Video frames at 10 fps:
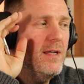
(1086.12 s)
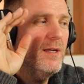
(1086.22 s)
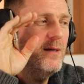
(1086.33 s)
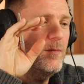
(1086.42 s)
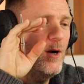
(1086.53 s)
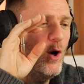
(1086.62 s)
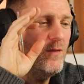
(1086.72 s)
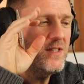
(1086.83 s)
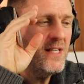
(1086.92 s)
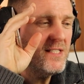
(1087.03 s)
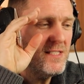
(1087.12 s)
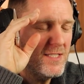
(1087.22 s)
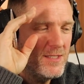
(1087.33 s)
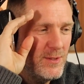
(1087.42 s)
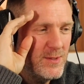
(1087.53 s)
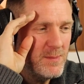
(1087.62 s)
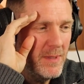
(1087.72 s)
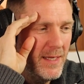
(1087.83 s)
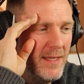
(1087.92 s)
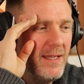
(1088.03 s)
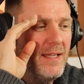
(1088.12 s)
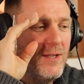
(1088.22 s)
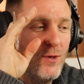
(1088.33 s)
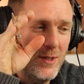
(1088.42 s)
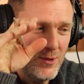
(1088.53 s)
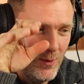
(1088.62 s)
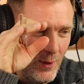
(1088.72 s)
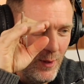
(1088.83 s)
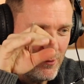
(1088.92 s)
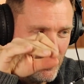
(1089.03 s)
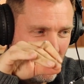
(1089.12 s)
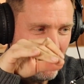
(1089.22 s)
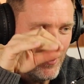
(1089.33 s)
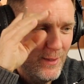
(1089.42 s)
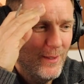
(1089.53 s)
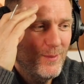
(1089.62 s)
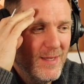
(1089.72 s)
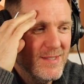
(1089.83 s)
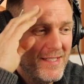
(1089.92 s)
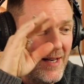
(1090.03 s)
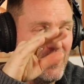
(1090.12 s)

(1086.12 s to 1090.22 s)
my uh, my overseas listeners, meaning he got into a lot of trouble. You know, that's a